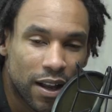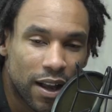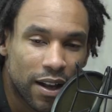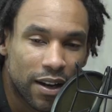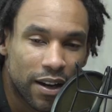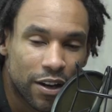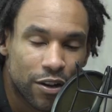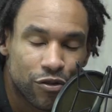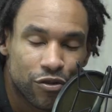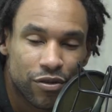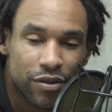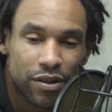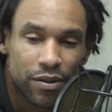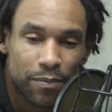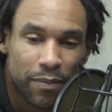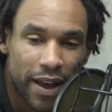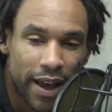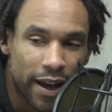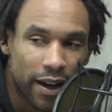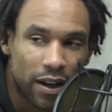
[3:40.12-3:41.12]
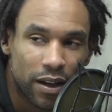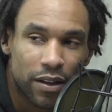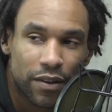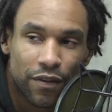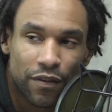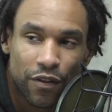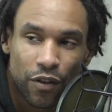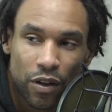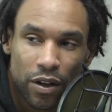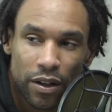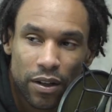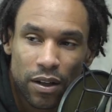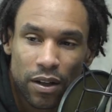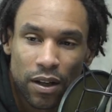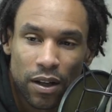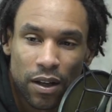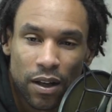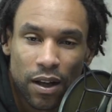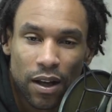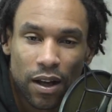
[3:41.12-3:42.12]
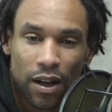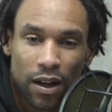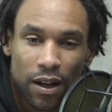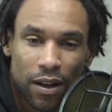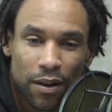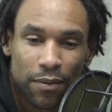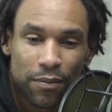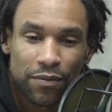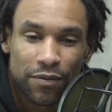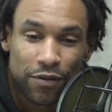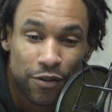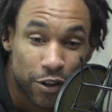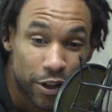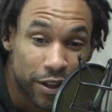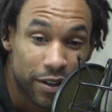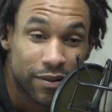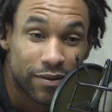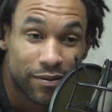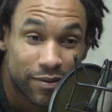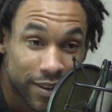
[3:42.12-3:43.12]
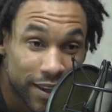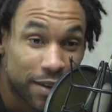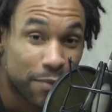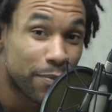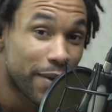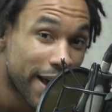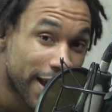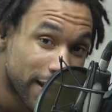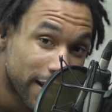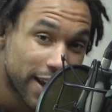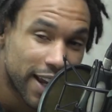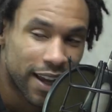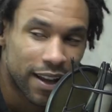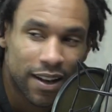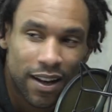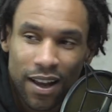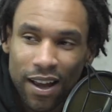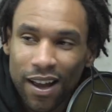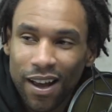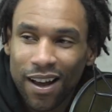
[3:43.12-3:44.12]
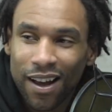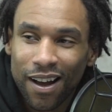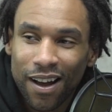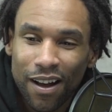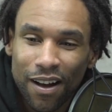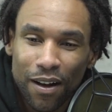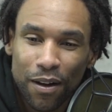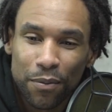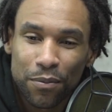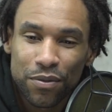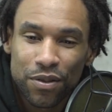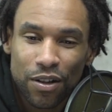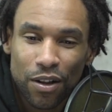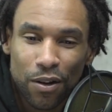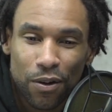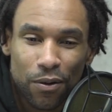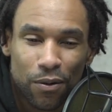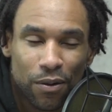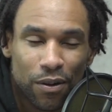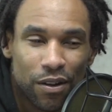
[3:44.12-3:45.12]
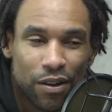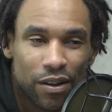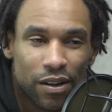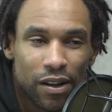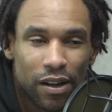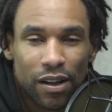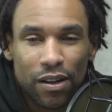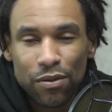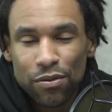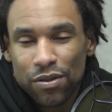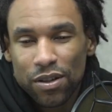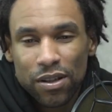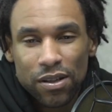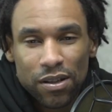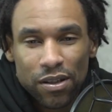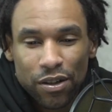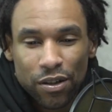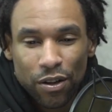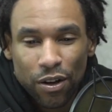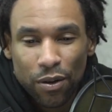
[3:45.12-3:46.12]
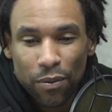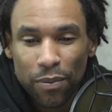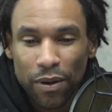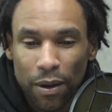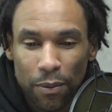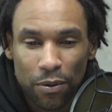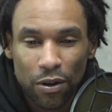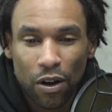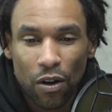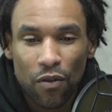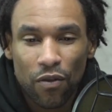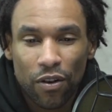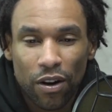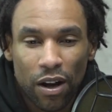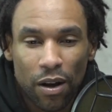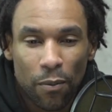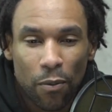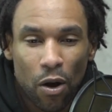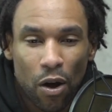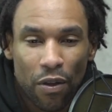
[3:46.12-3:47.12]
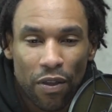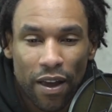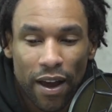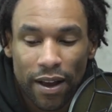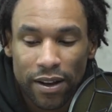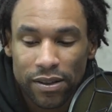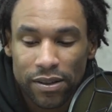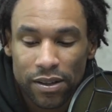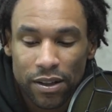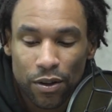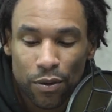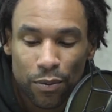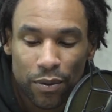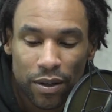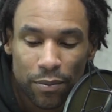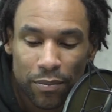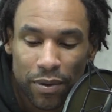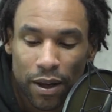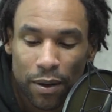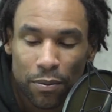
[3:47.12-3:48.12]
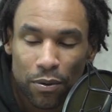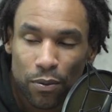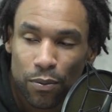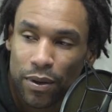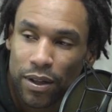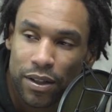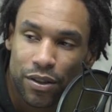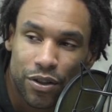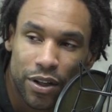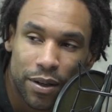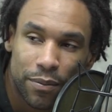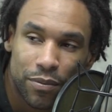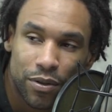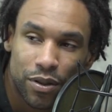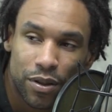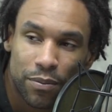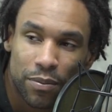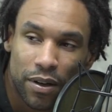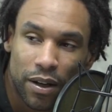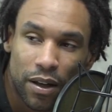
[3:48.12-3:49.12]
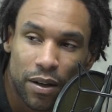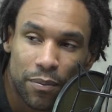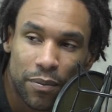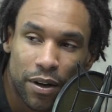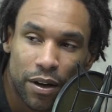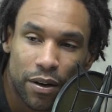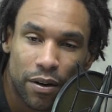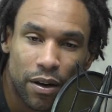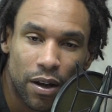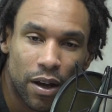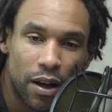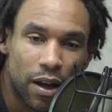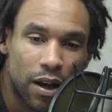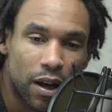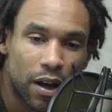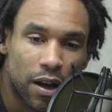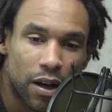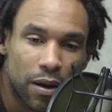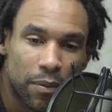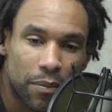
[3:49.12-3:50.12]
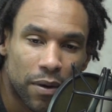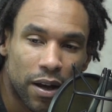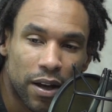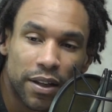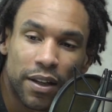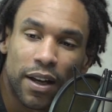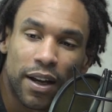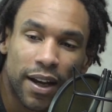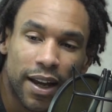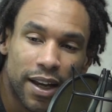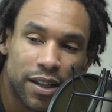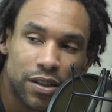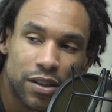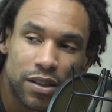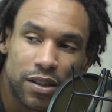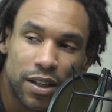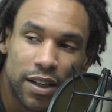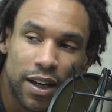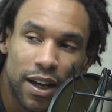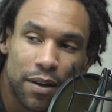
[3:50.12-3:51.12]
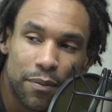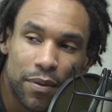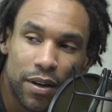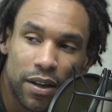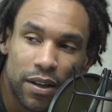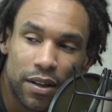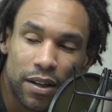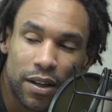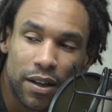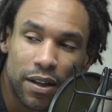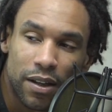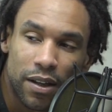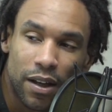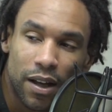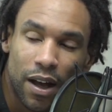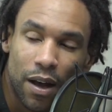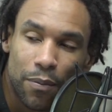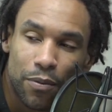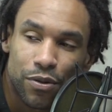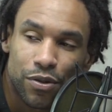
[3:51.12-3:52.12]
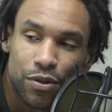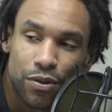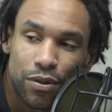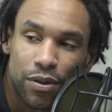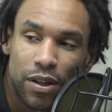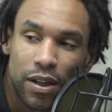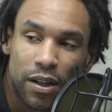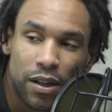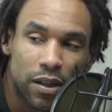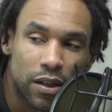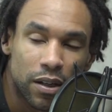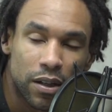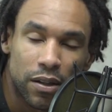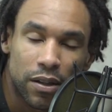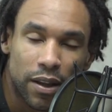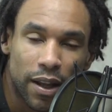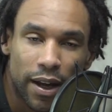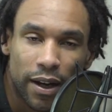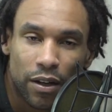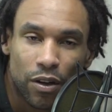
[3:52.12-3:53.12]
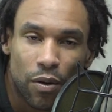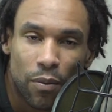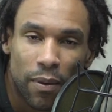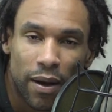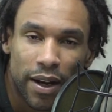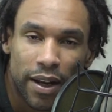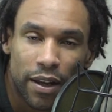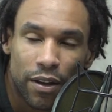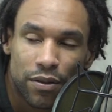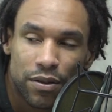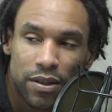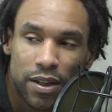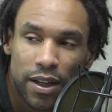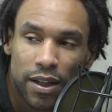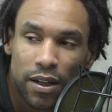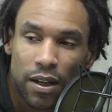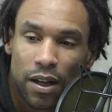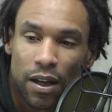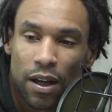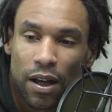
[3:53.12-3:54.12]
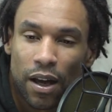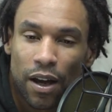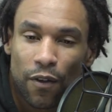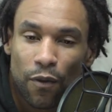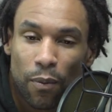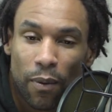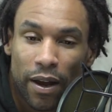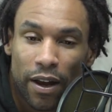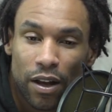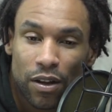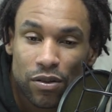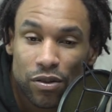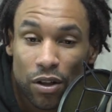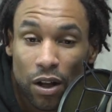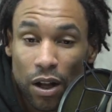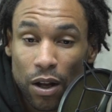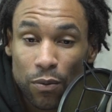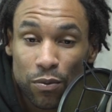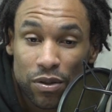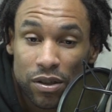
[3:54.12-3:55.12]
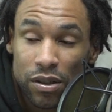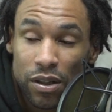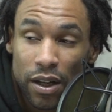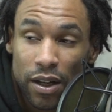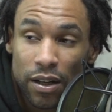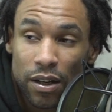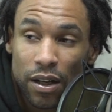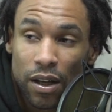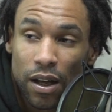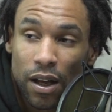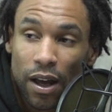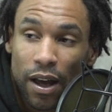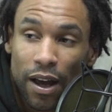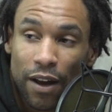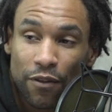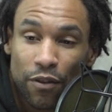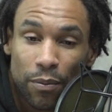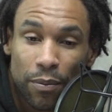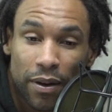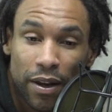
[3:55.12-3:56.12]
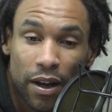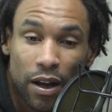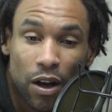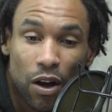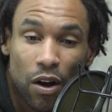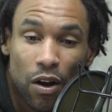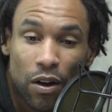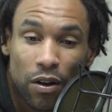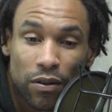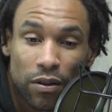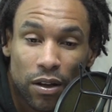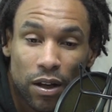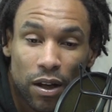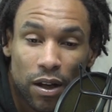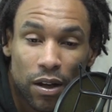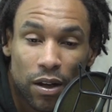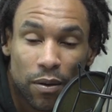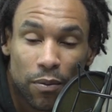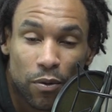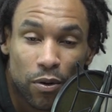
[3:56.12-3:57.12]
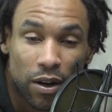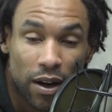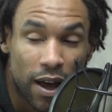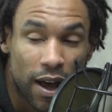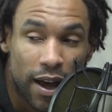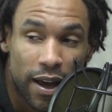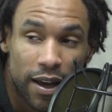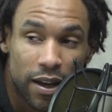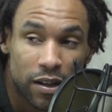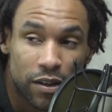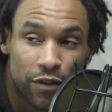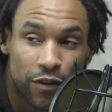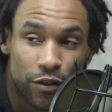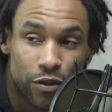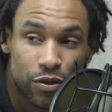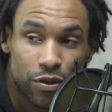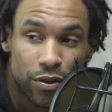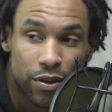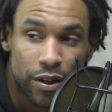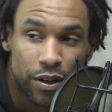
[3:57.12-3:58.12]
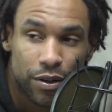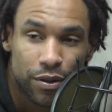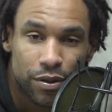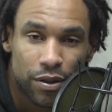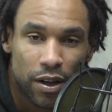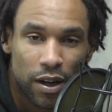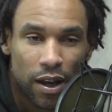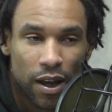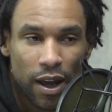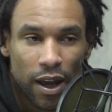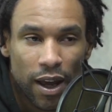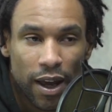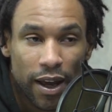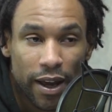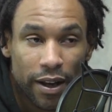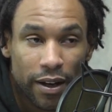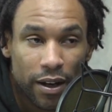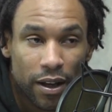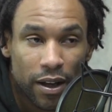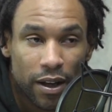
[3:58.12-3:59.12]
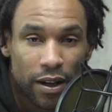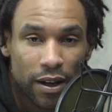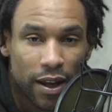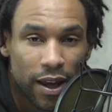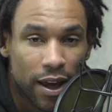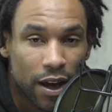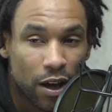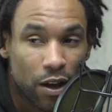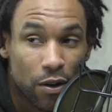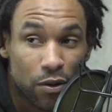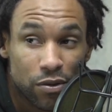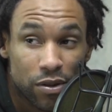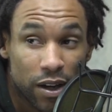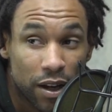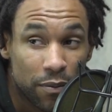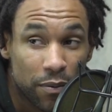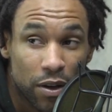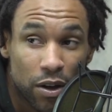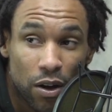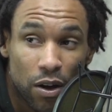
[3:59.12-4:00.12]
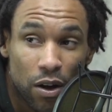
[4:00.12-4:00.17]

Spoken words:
lot of injuries, back, foot, then back again. So it was just, be able to overcome all that and still be able to win a championship and come here. Anyang KGC gave me an opportunity like nobody else did. Everybody else thought I was done after being gone on a hiatus for 2 years. And the head coach gave me a